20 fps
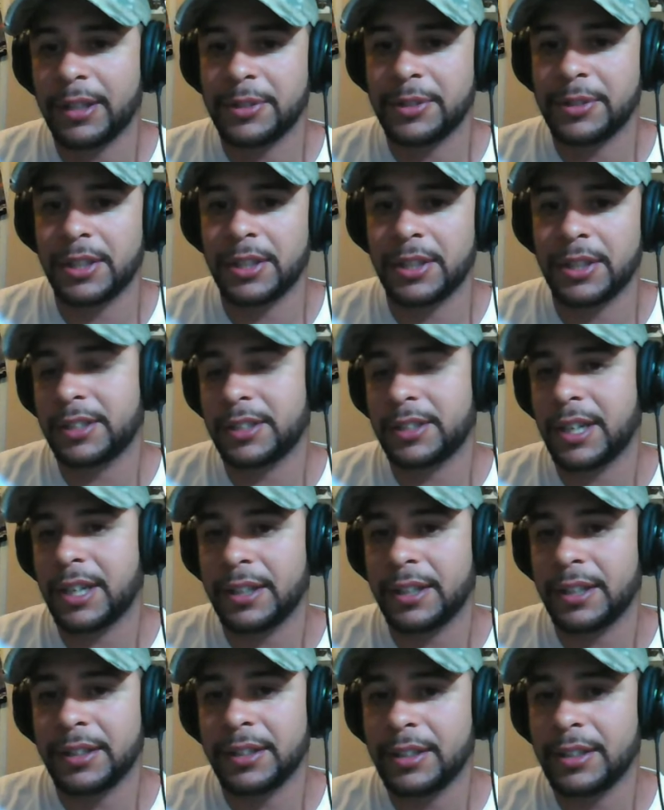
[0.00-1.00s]
with you, I just
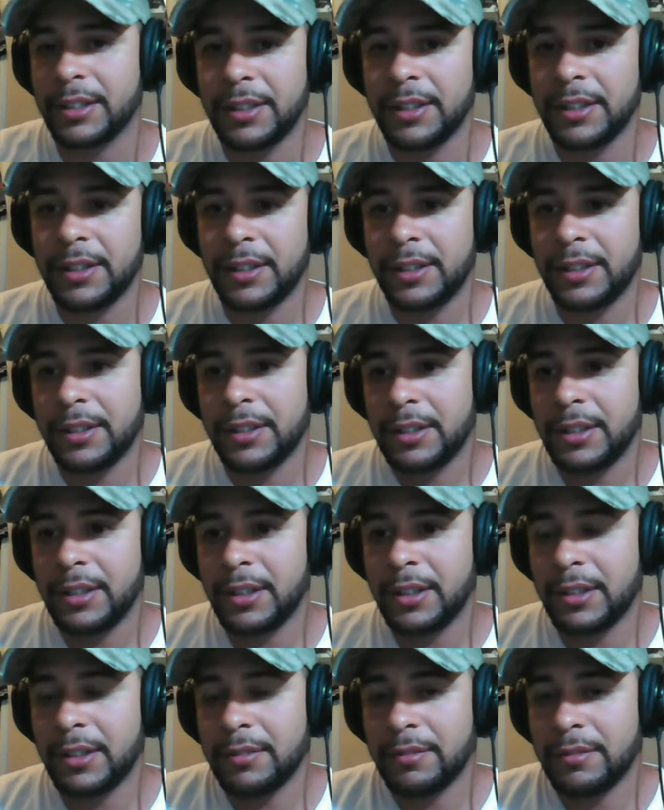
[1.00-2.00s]
kind of
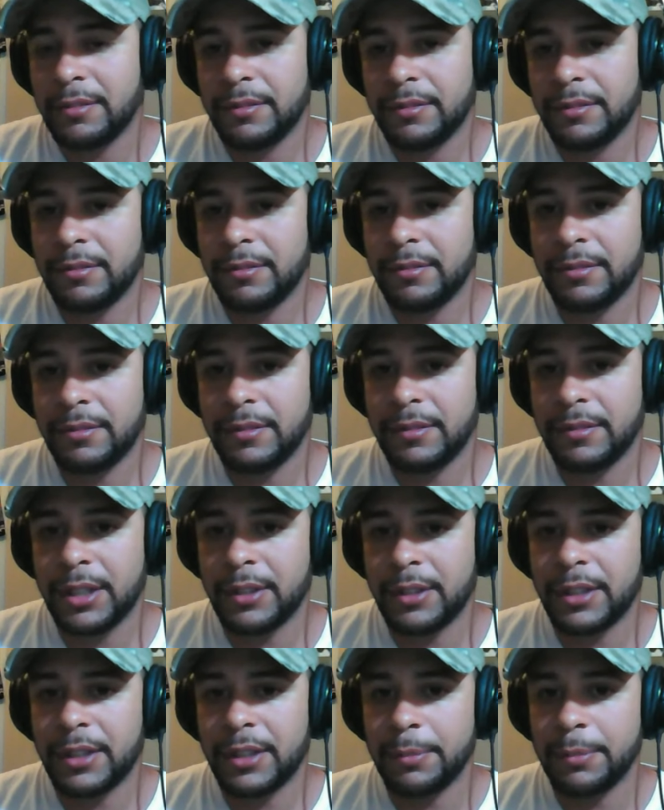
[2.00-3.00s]
you know I
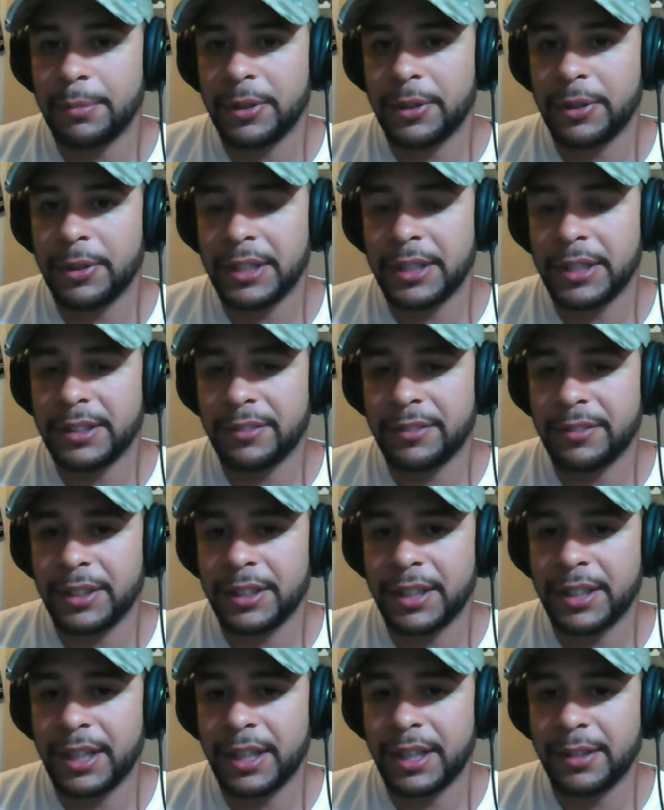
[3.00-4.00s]
don't get the birdie and stuff
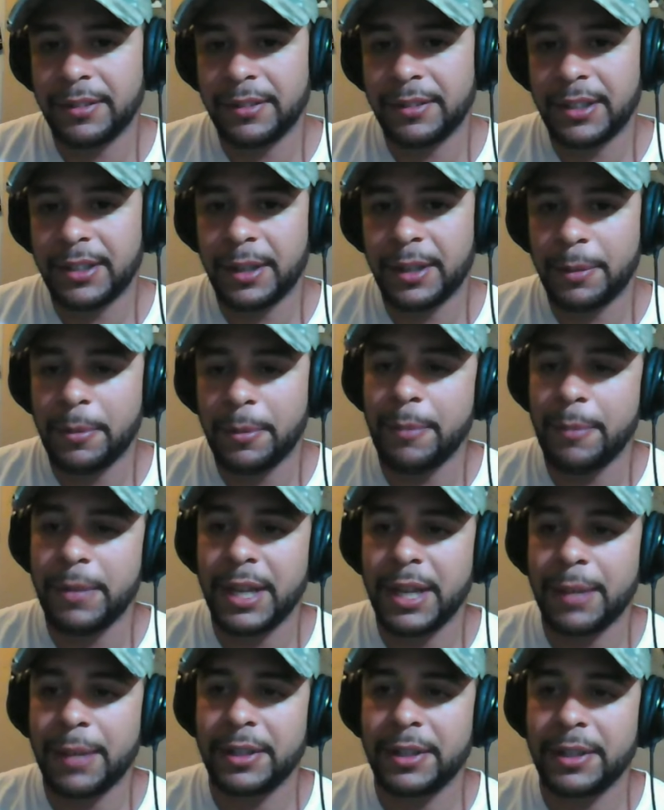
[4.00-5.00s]
like that. You know, I'm, I'm,
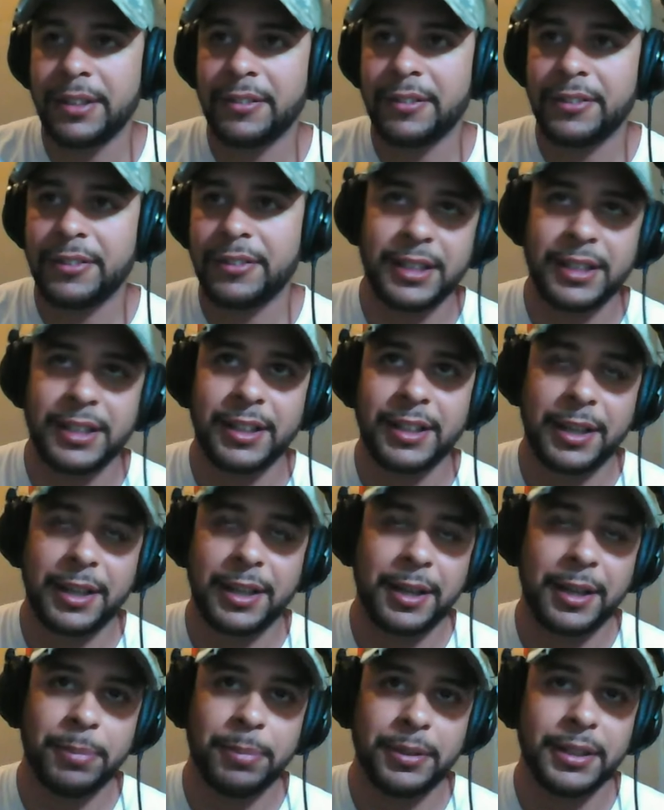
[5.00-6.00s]
making myself sound like a
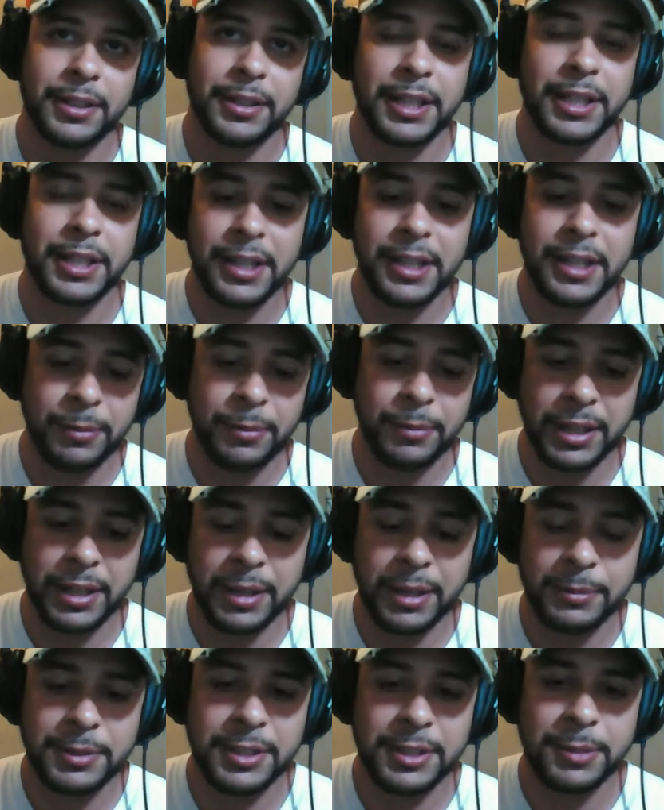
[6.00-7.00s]
complete idiot when it
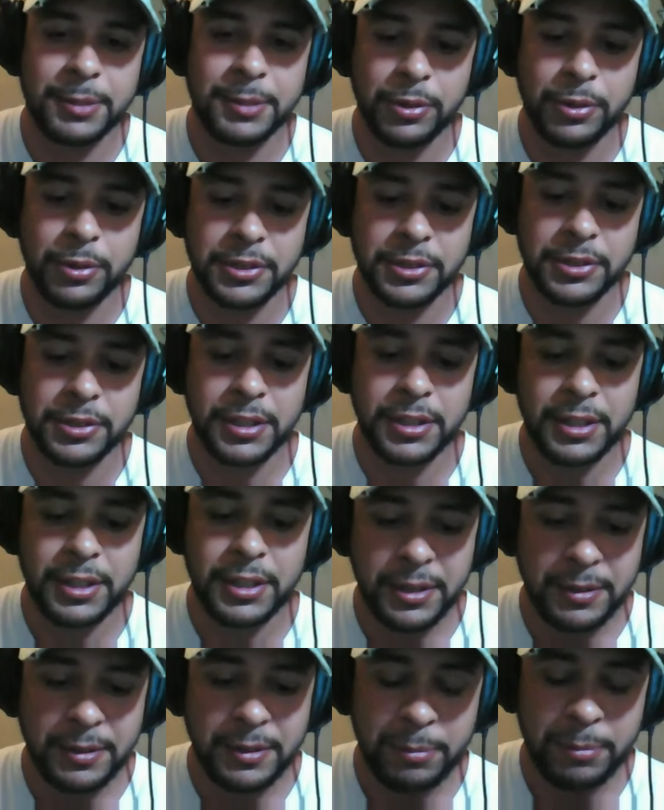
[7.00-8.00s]
comes to sports,
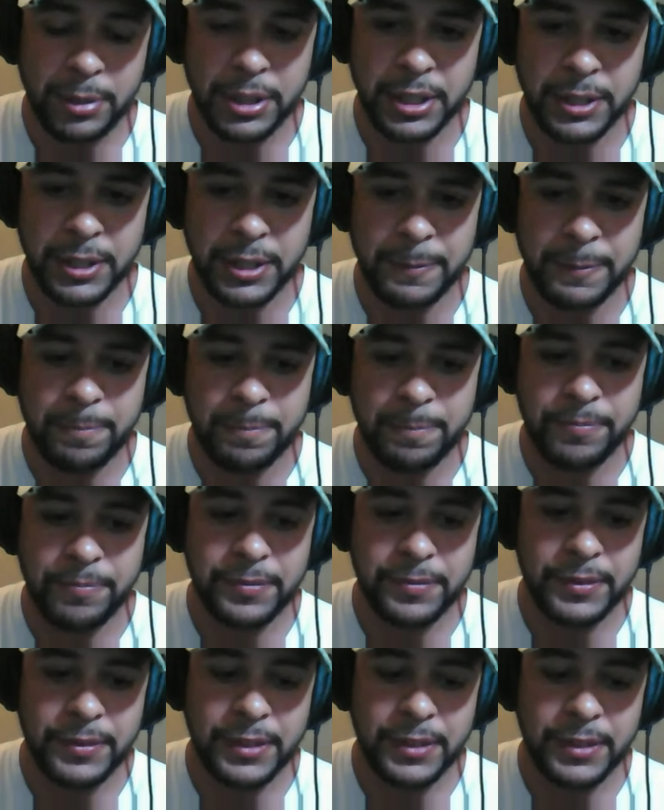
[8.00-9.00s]
but
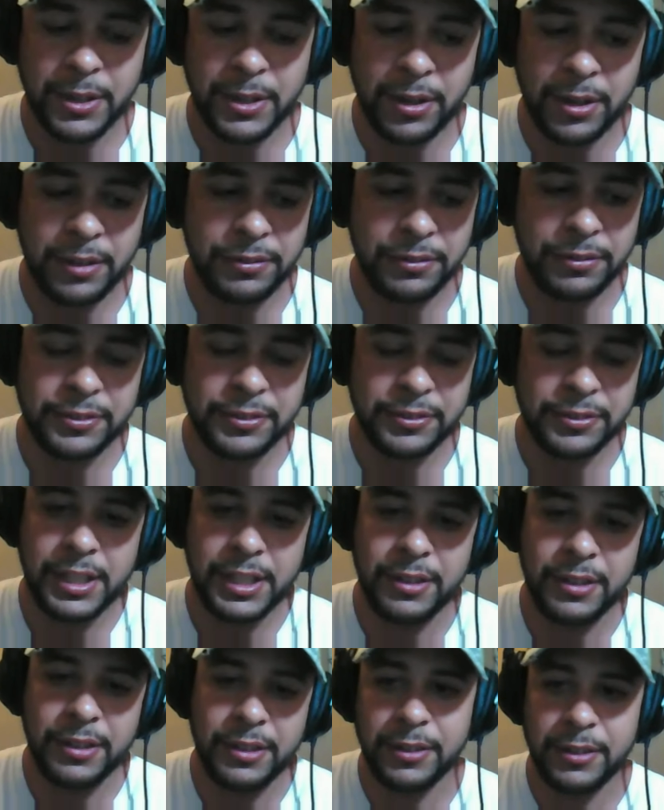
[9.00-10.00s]
golf, I
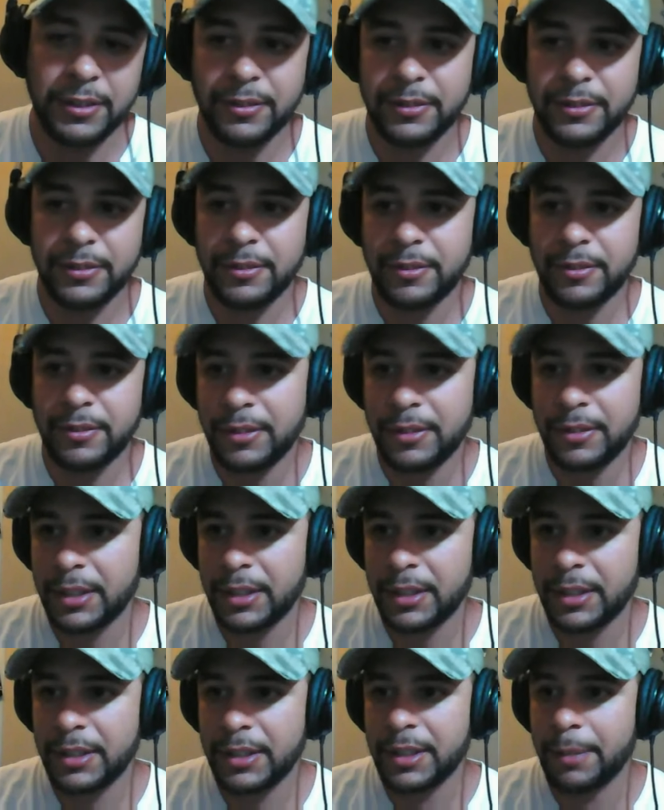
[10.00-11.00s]
don't know.
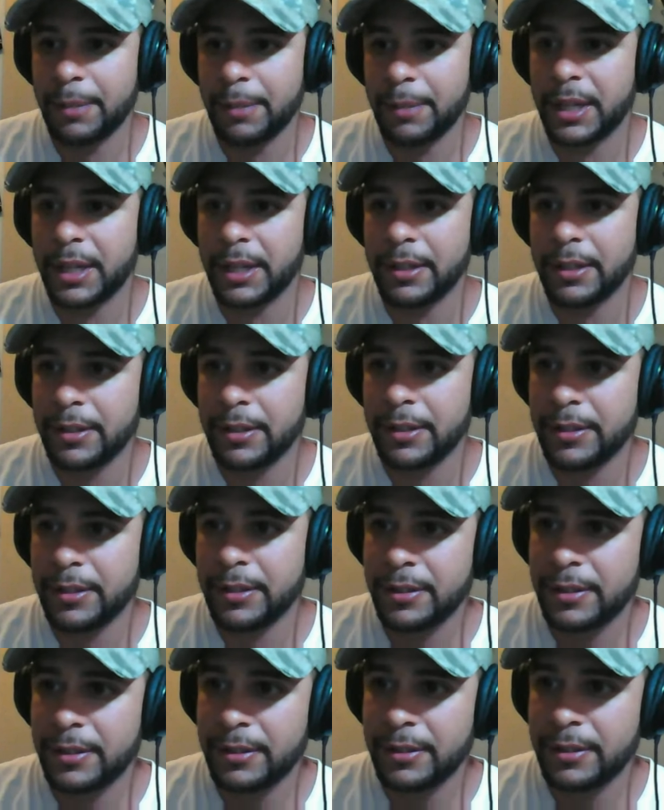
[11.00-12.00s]
It, it's not bad.
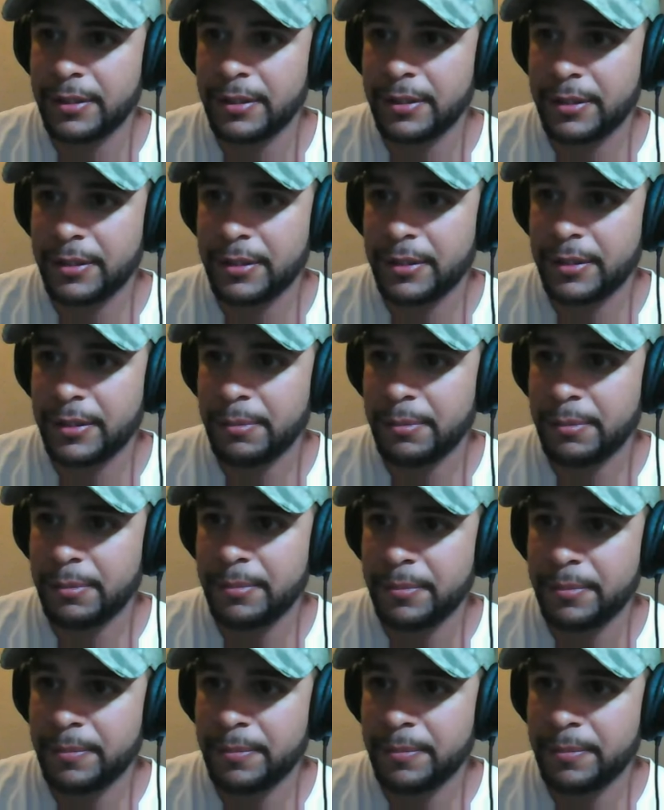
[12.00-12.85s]
My